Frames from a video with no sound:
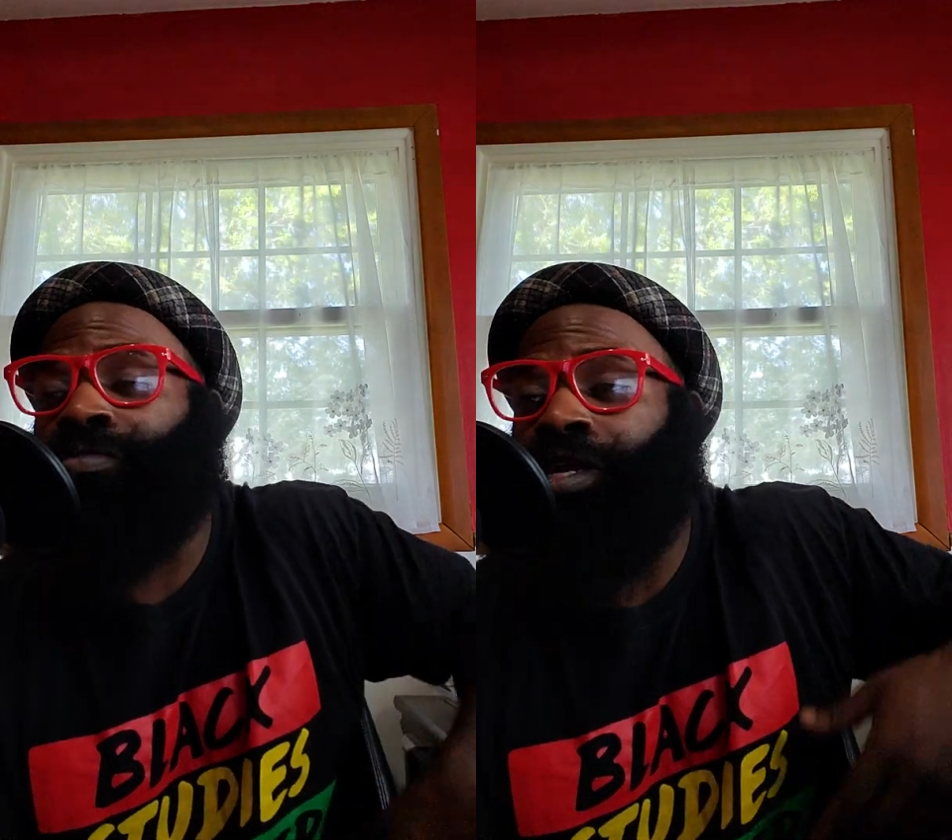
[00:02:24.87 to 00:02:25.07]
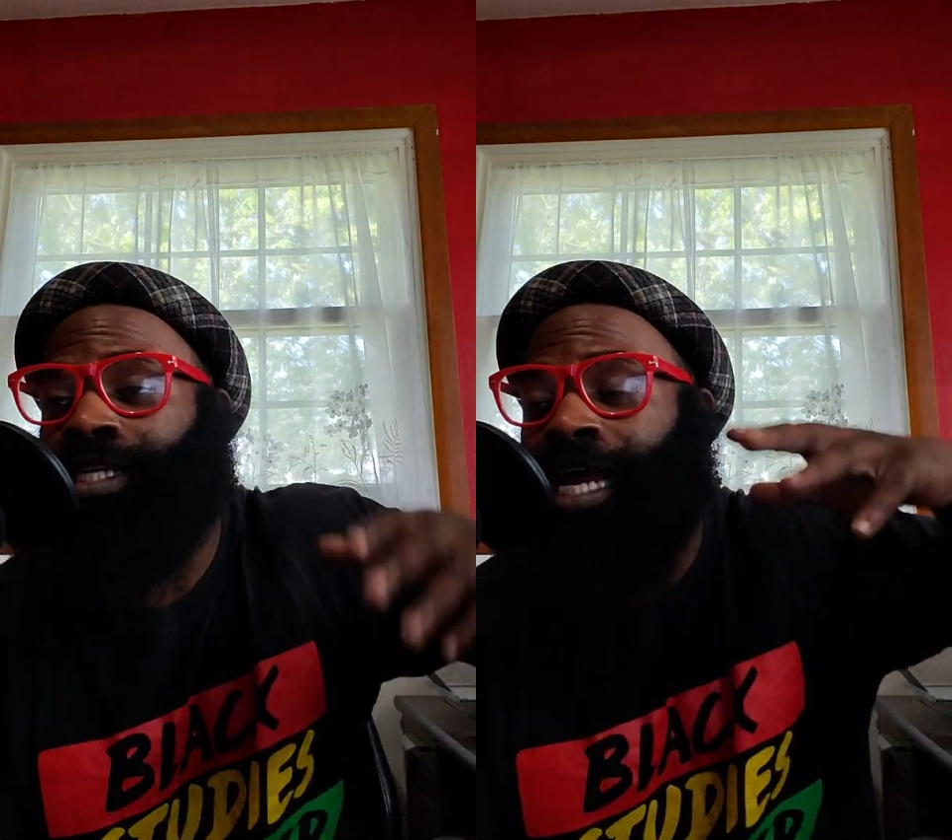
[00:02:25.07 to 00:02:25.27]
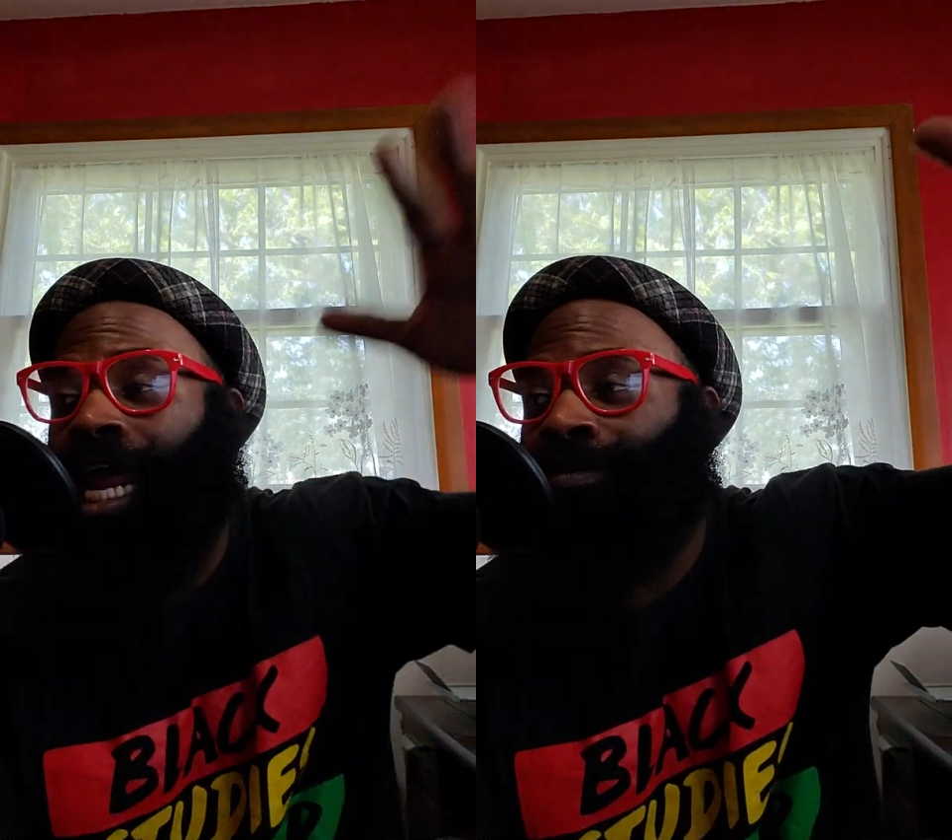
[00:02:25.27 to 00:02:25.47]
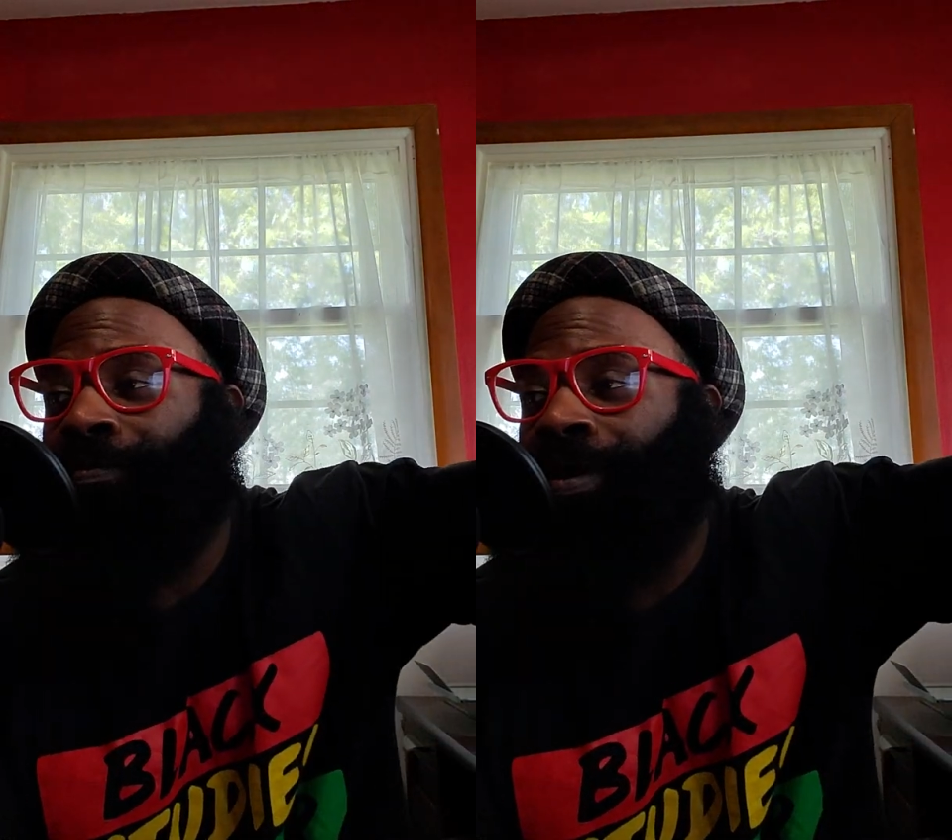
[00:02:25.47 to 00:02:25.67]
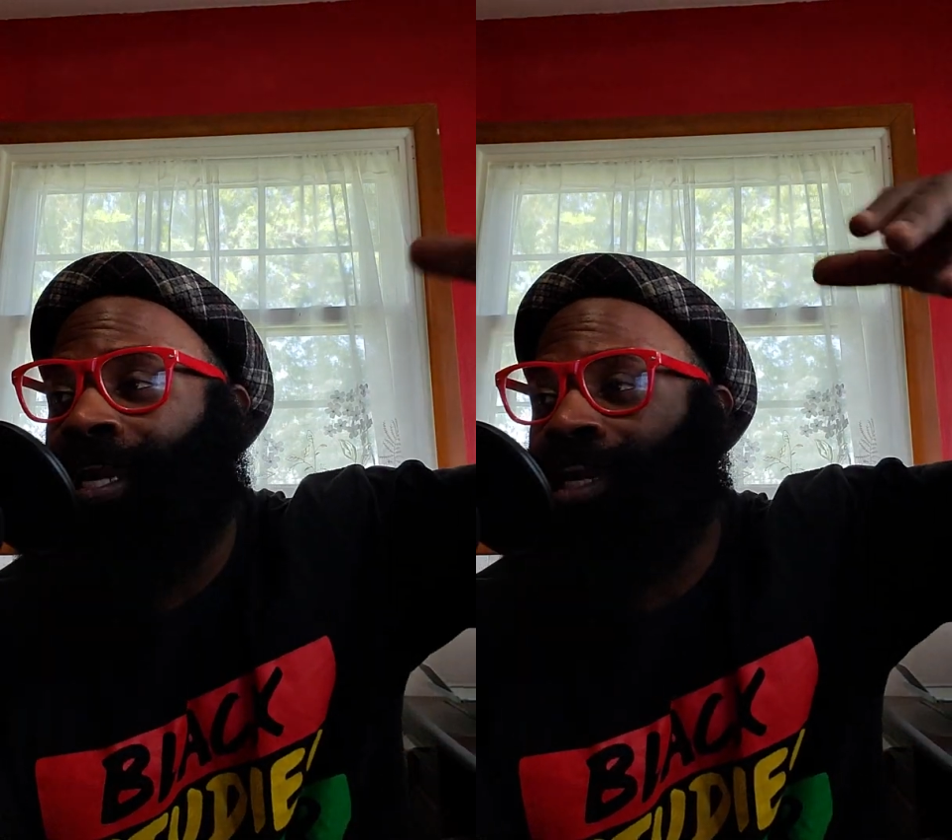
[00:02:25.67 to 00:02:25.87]
watching Animal
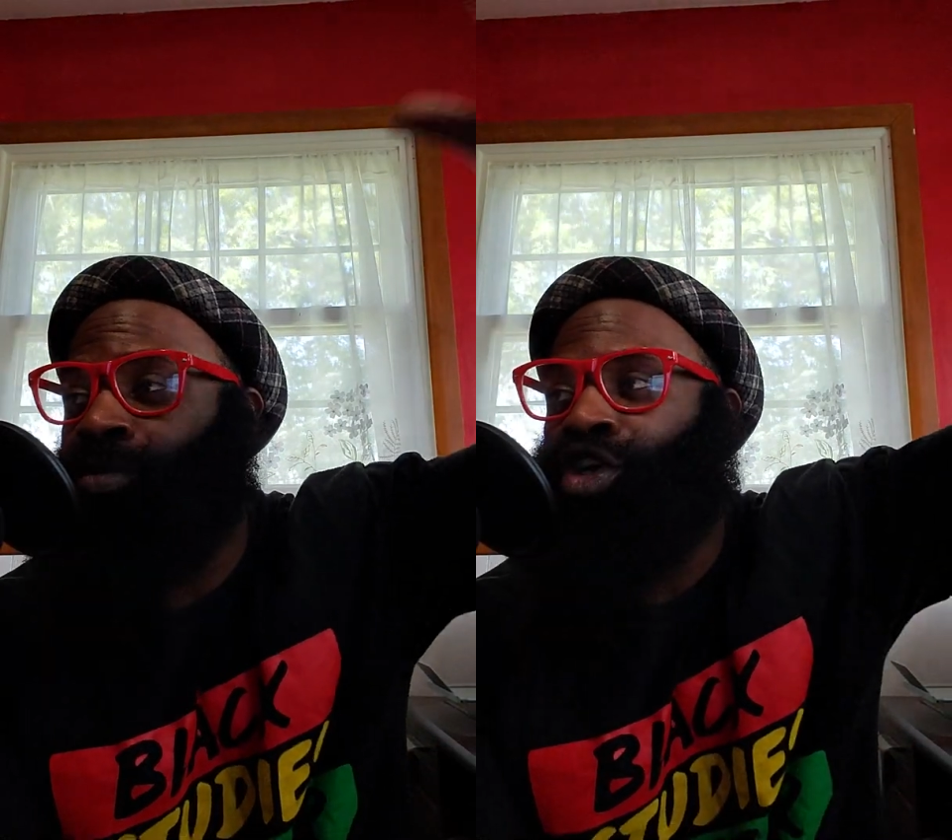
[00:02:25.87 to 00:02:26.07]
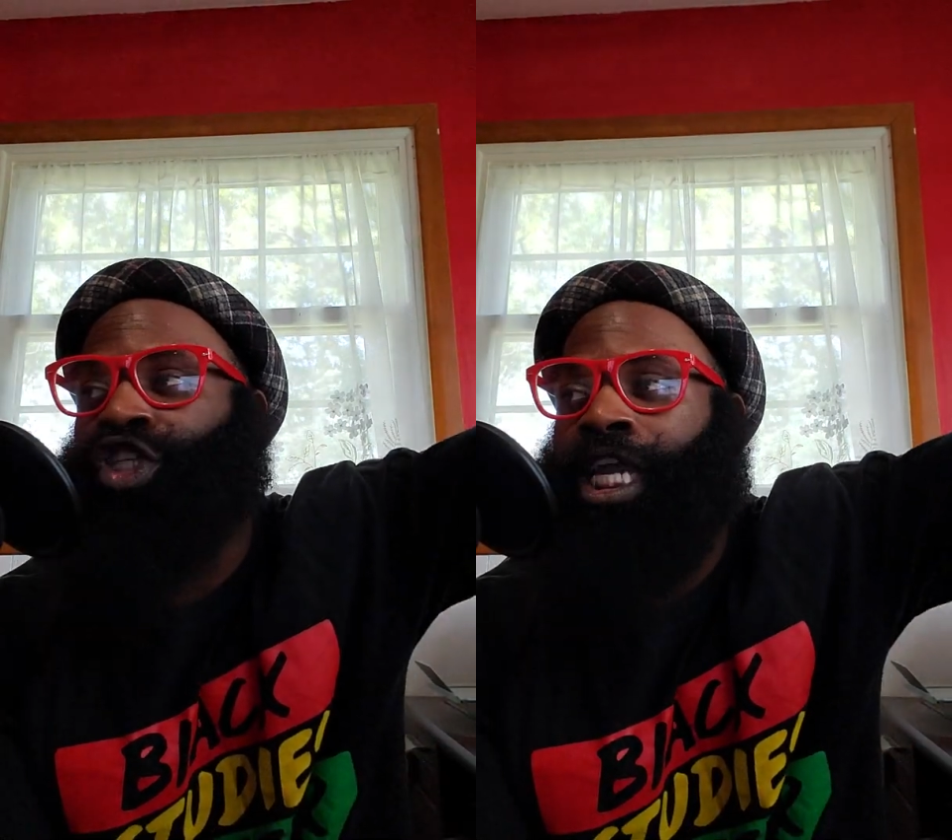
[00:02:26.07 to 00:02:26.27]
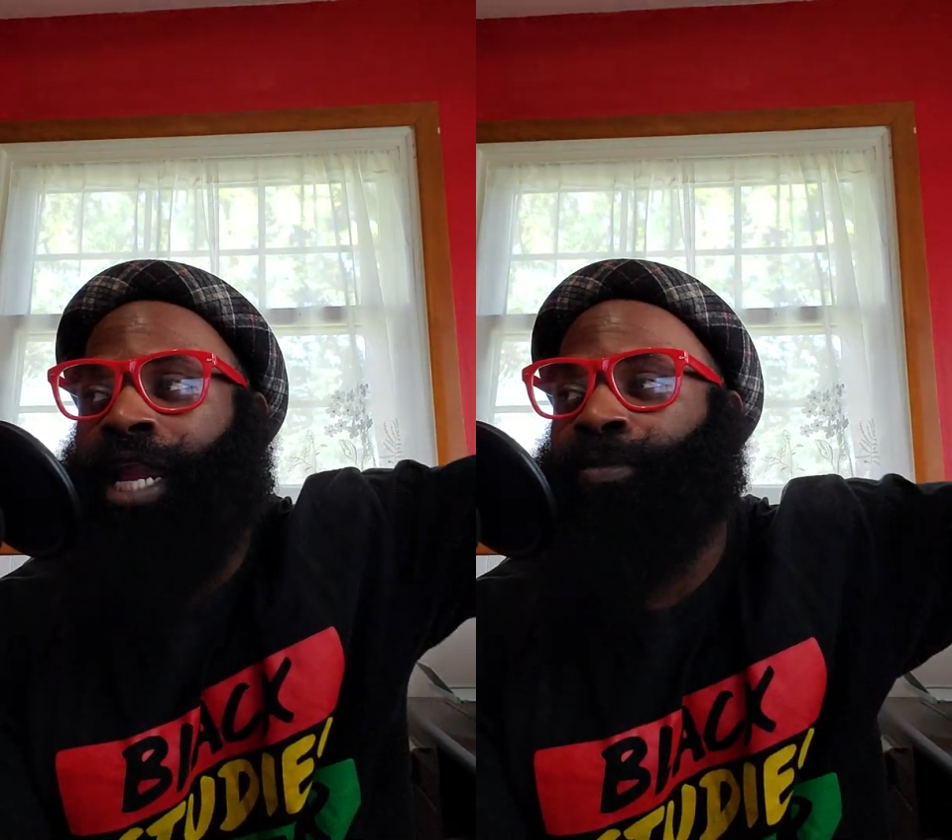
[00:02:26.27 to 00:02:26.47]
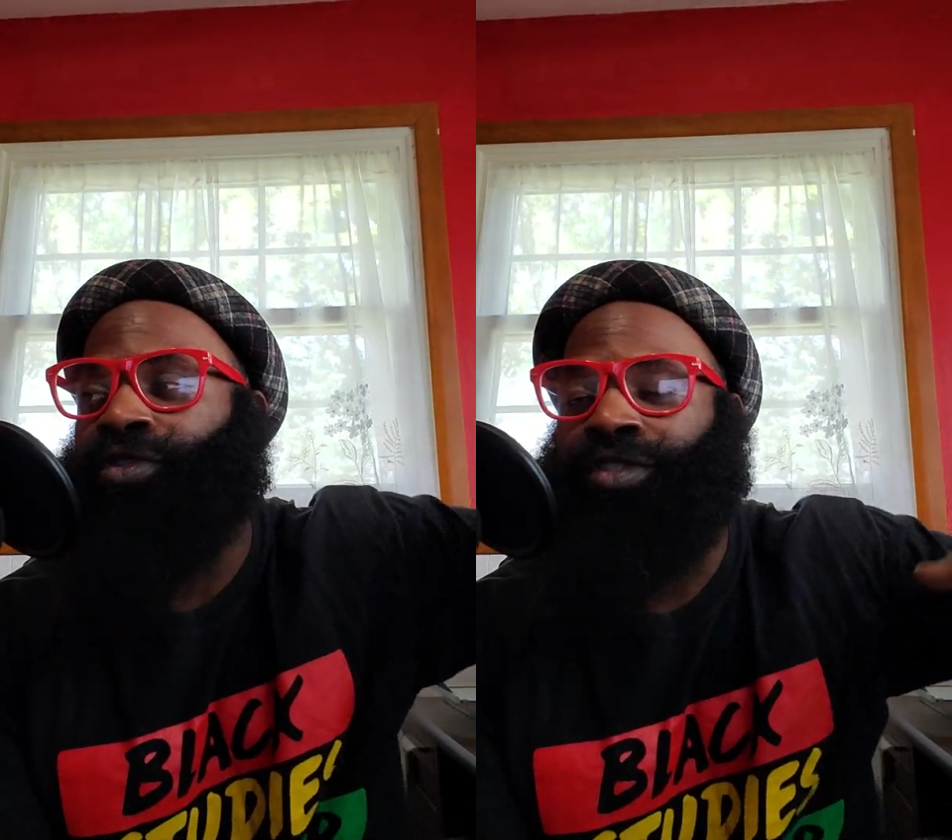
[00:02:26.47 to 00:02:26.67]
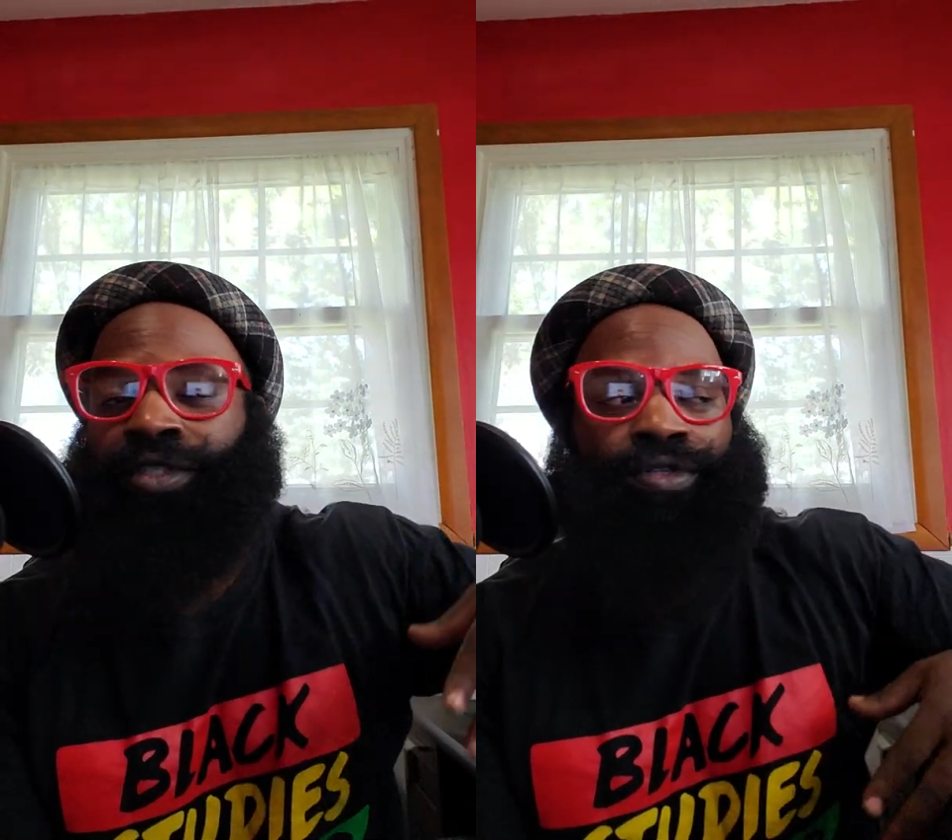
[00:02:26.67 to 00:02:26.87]
Planet and watching the
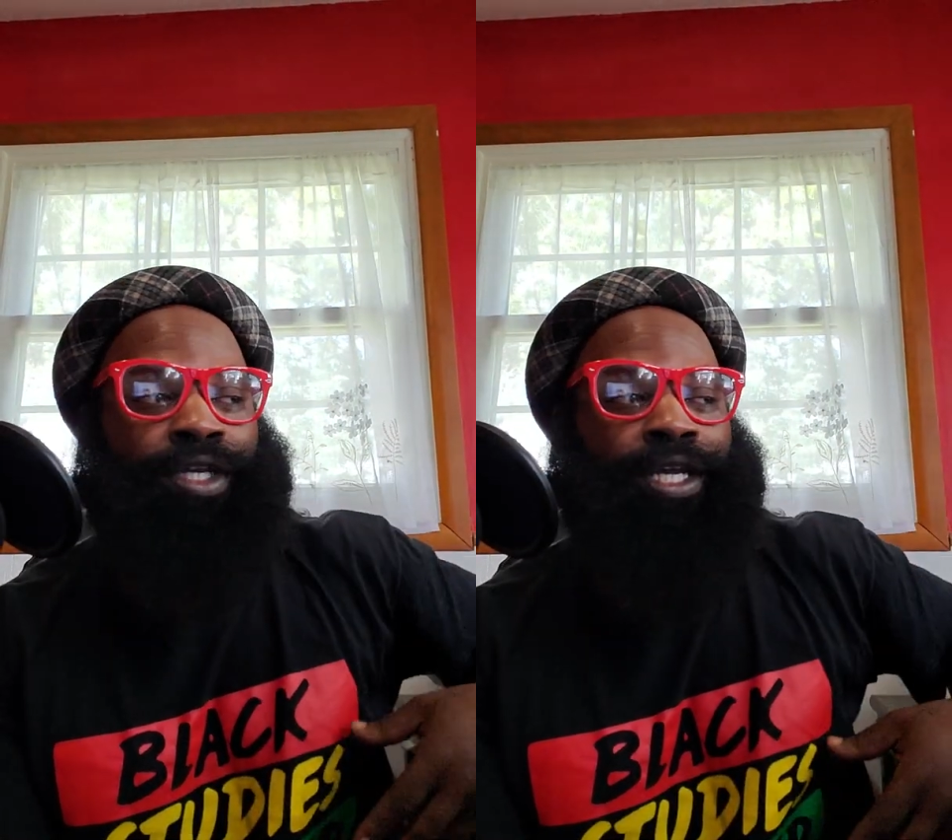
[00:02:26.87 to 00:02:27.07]
animals and